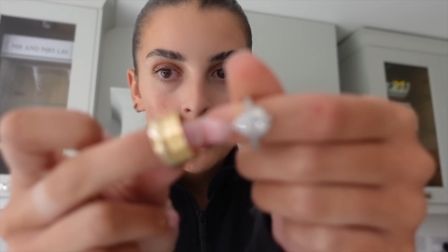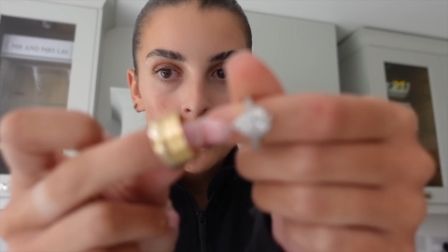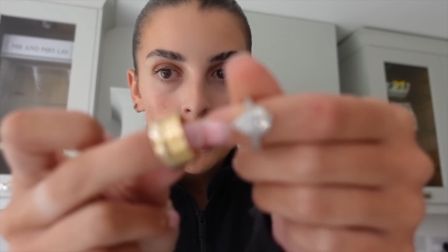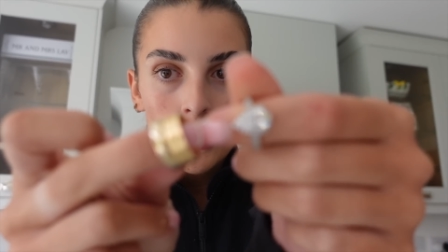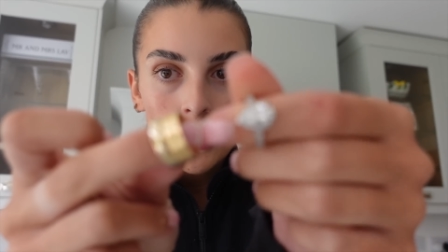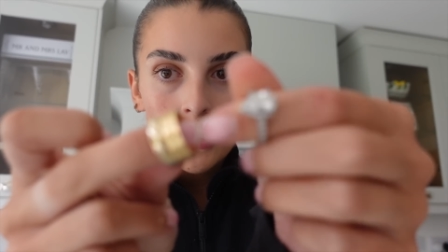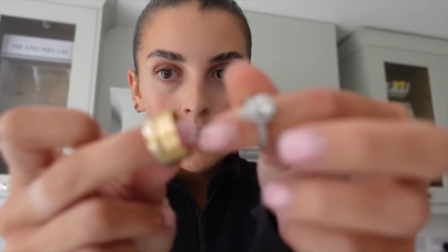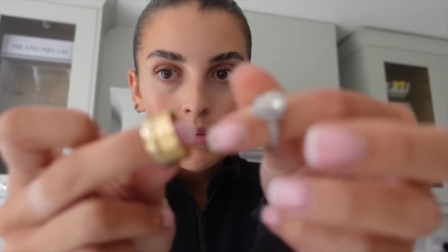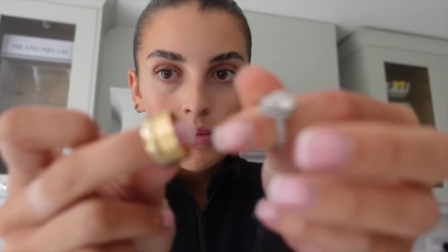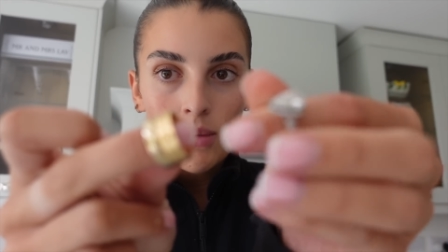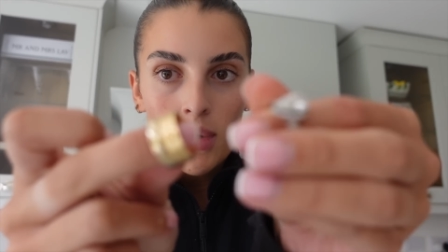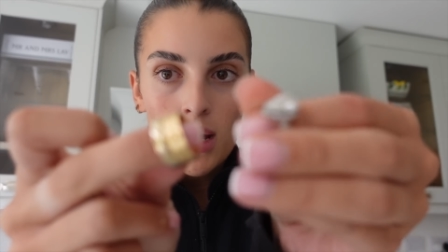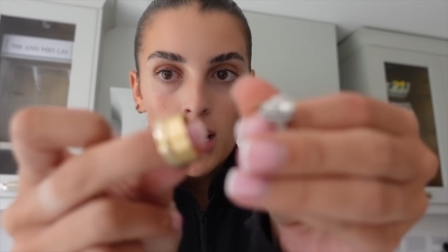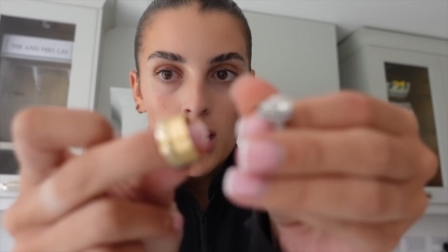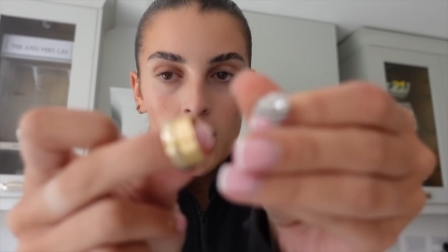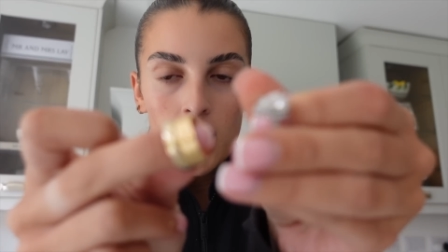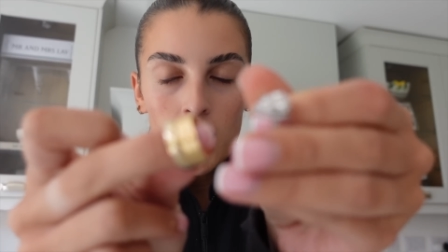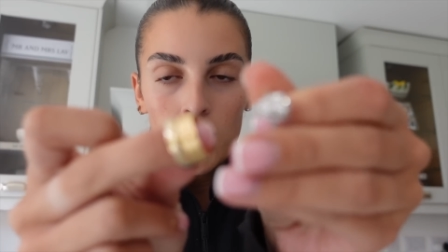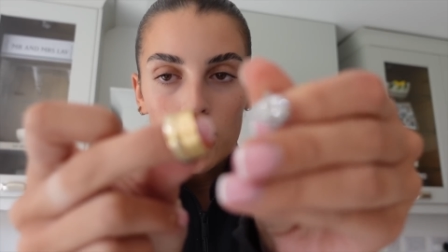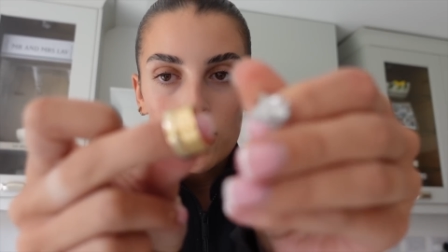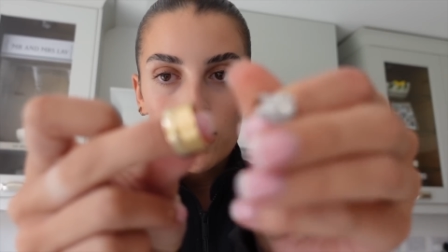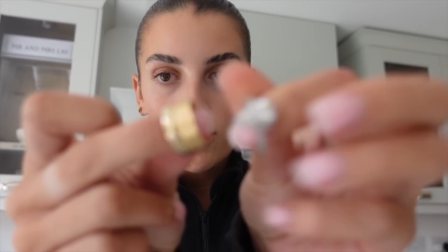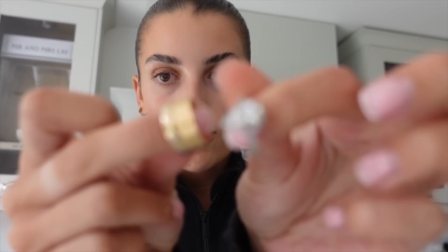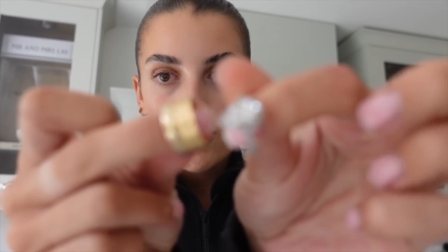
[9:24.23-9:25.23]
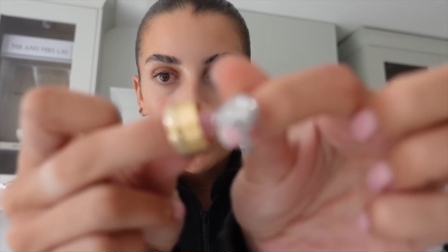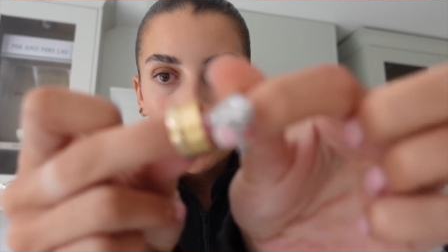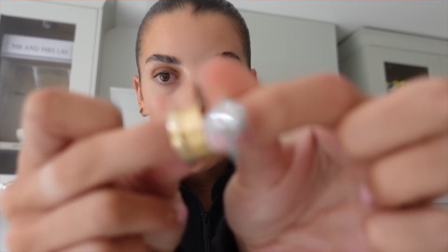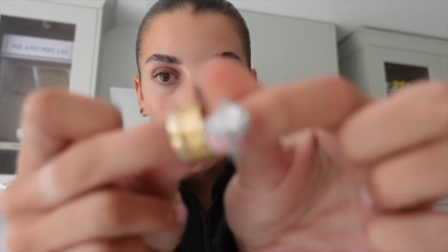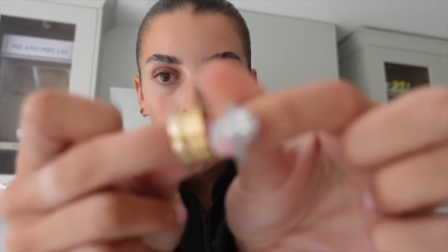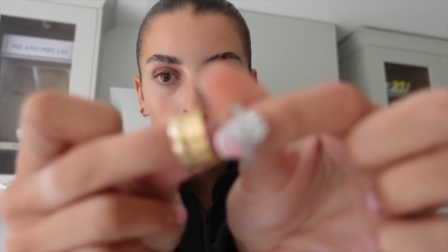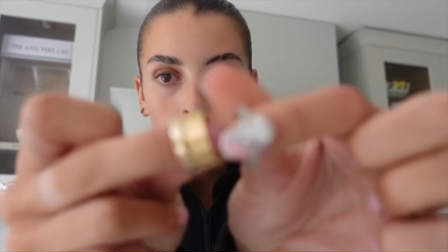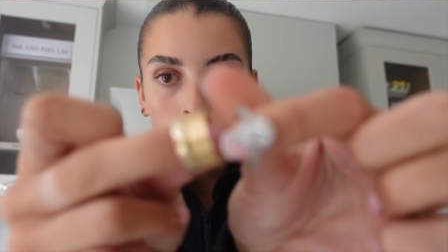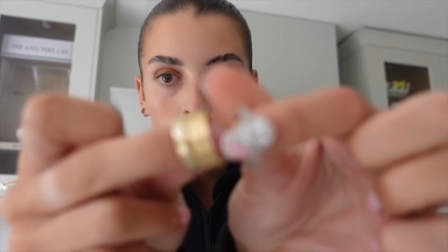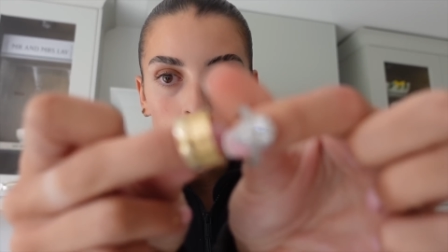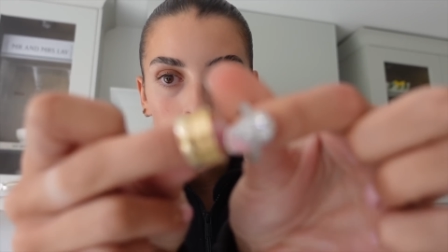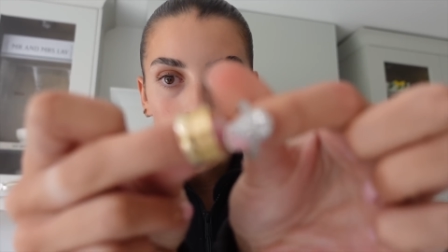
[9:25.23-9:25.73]
There's my three
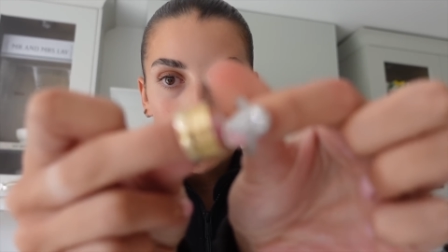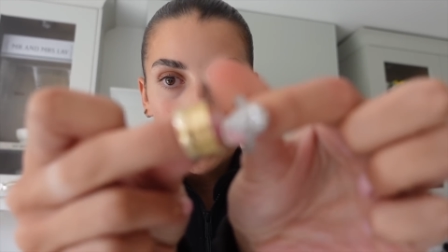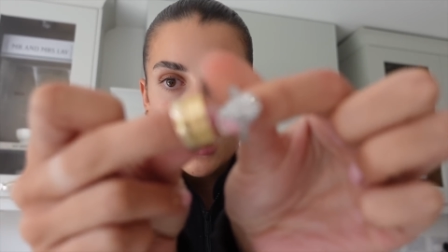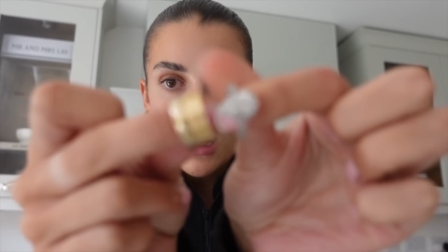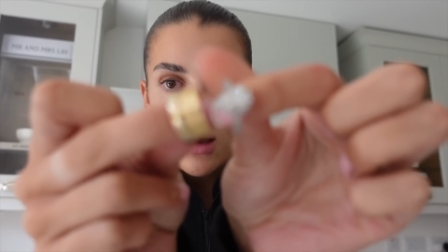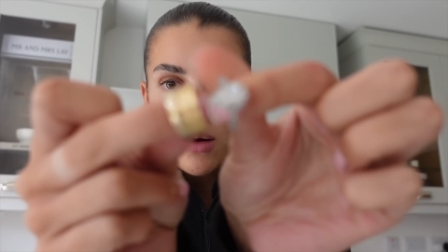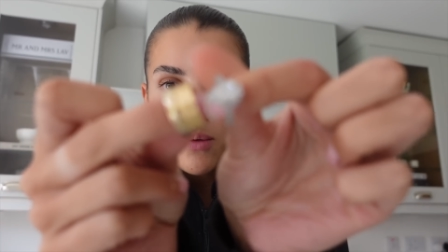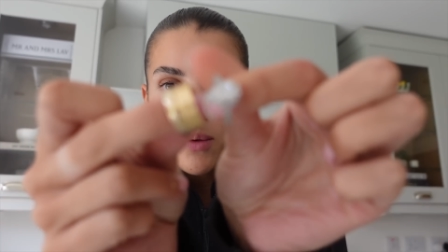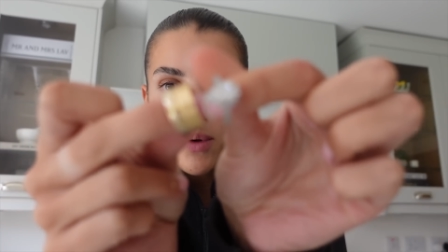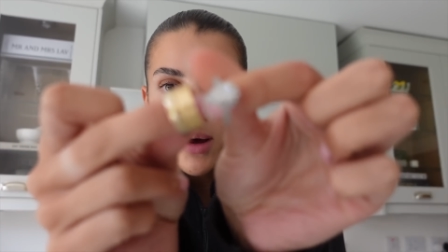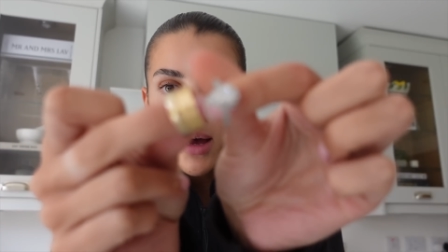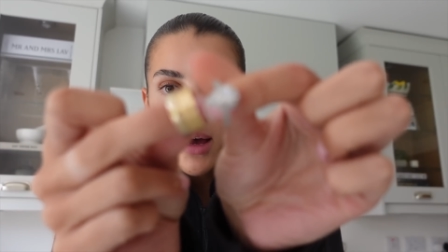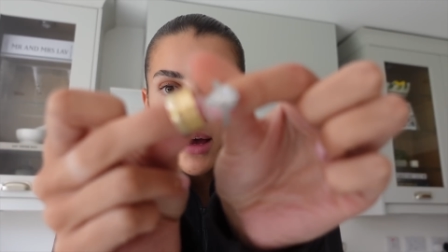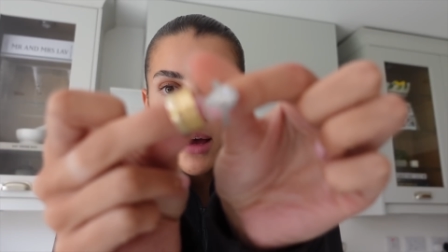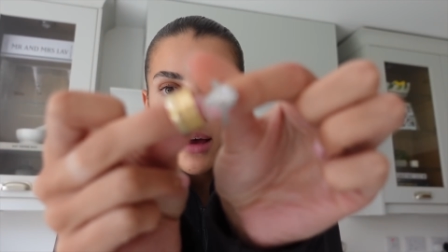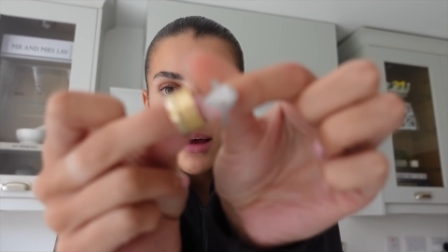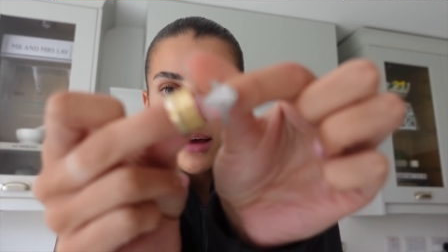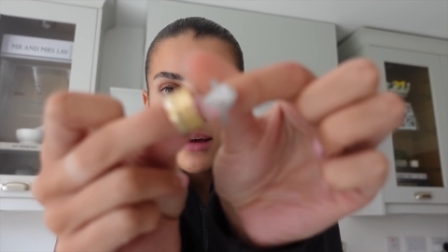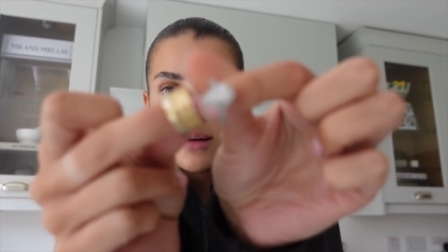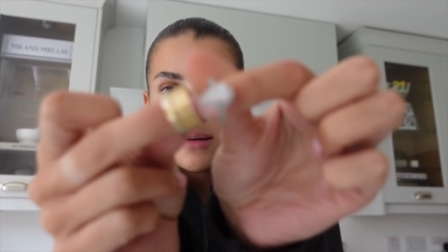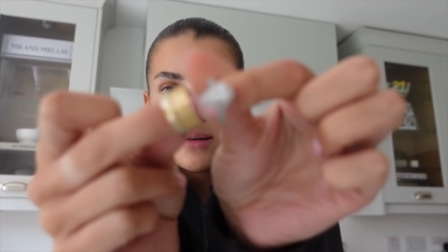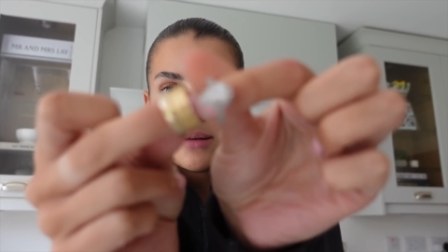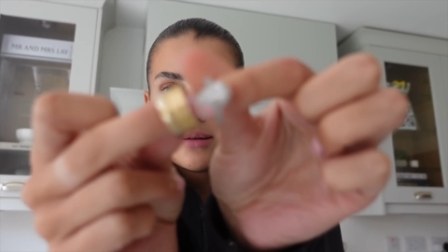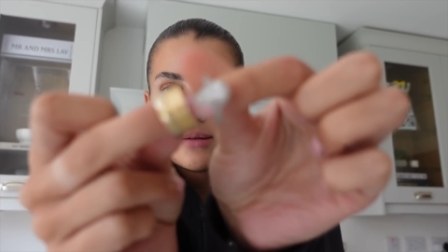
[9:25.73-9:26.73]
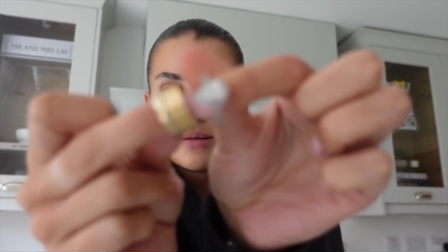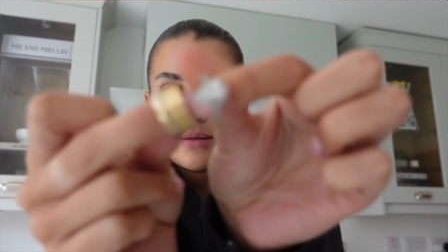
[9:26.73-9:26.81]
rings that I wear.